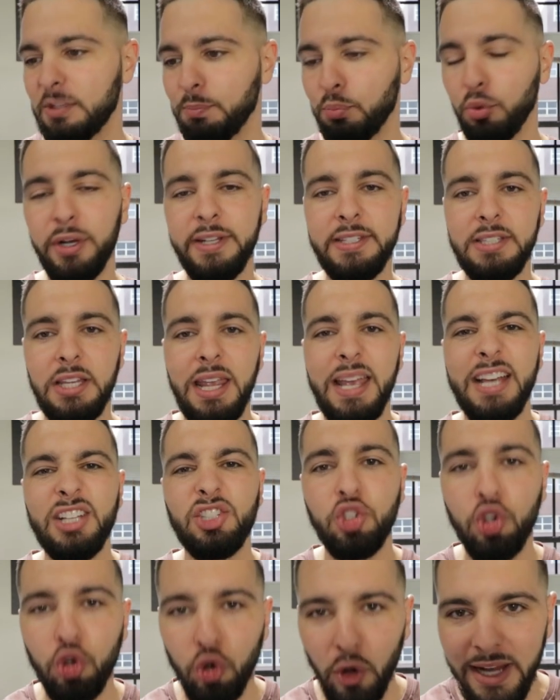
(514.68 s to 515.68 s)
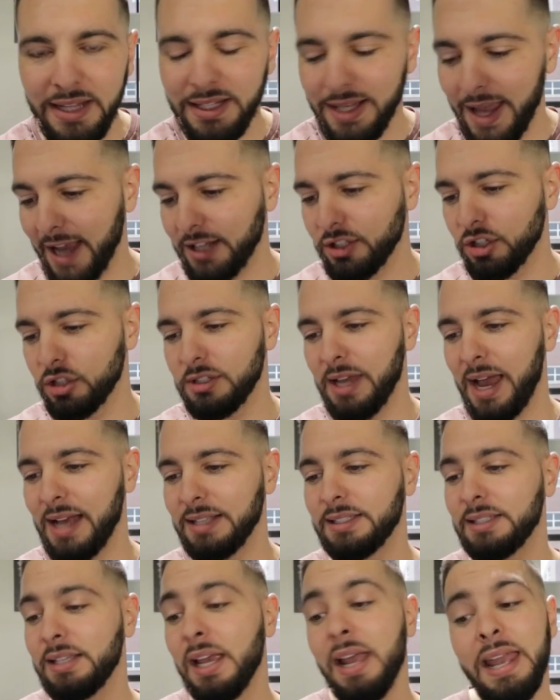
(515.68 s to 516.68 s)
sprints. He has great
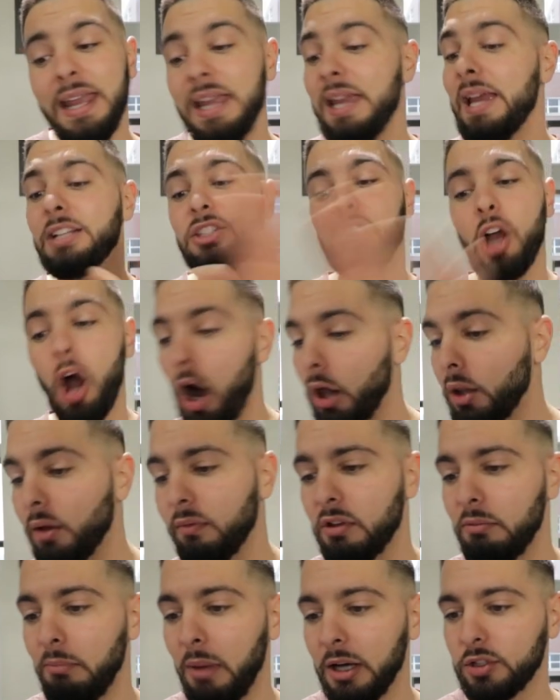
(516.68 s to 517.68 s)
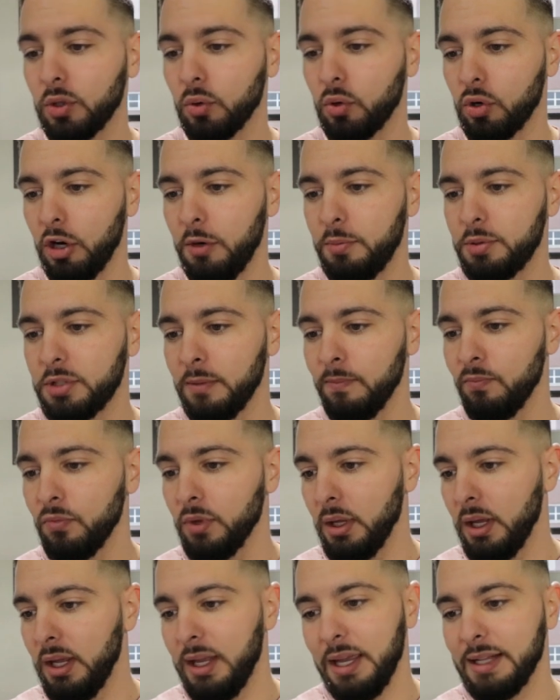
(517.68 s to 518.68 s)
exercises. He hits all of the muscle groups.
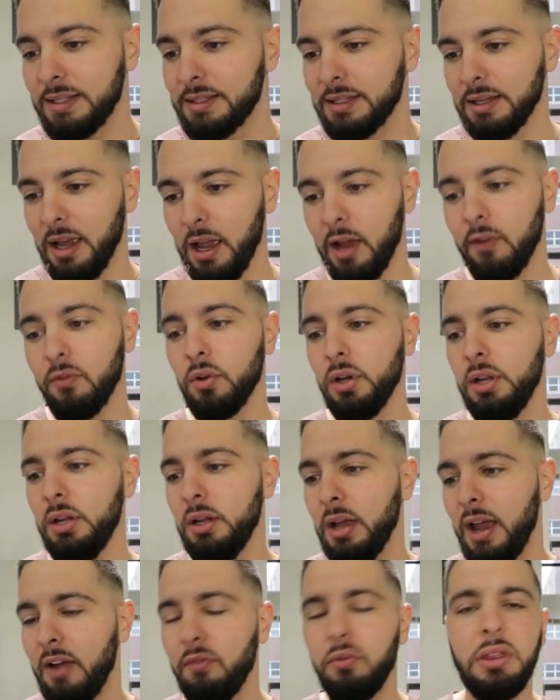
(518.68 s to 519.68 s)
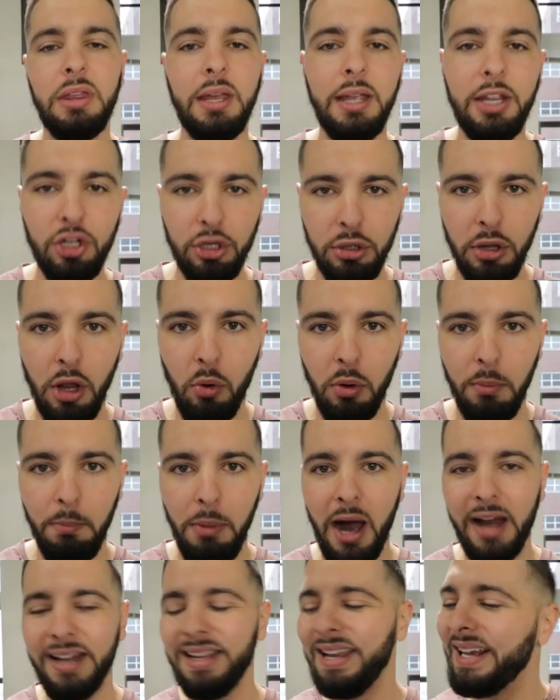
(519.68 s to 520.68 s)
He hits everything in your lower
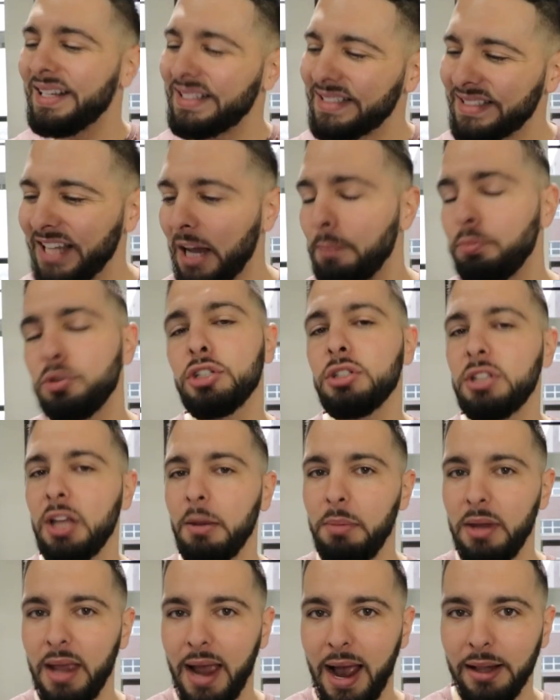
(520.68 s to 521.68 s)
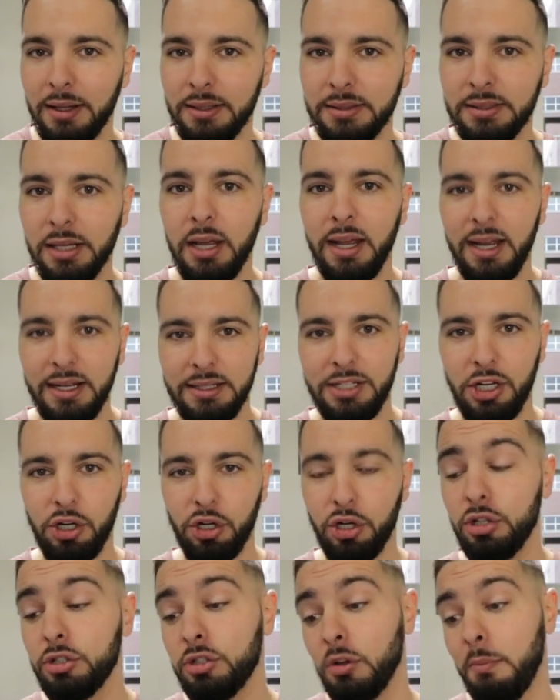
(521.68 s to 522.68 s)
body except your tibialis
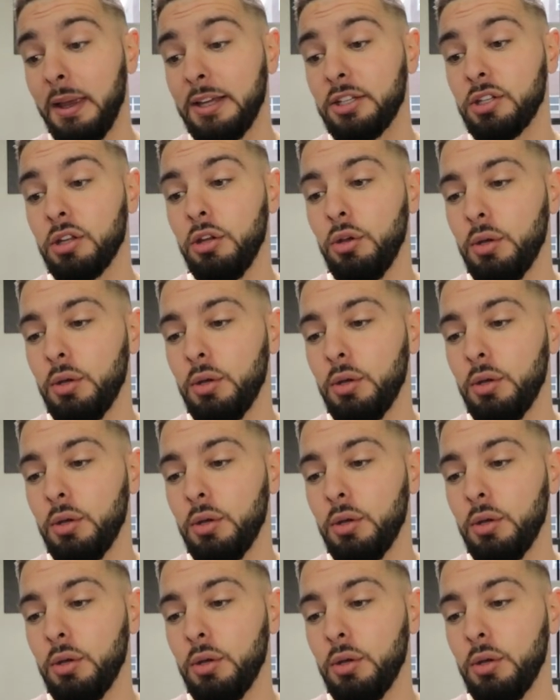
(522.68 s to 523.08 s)
anterior, so make sure that